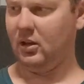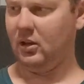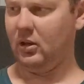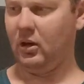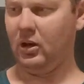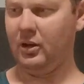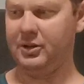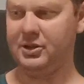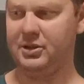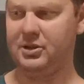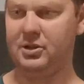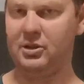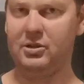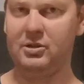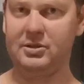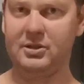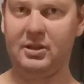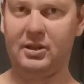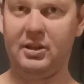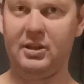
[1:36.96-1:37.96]
I'm just
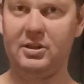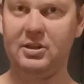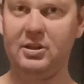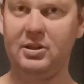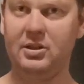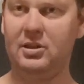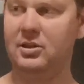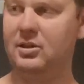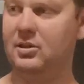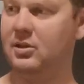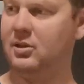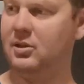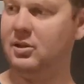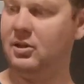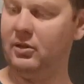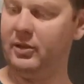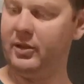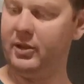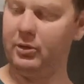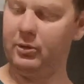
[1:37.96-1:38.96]
using your
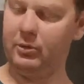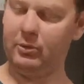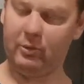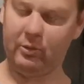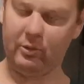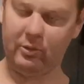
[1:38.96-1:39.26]
little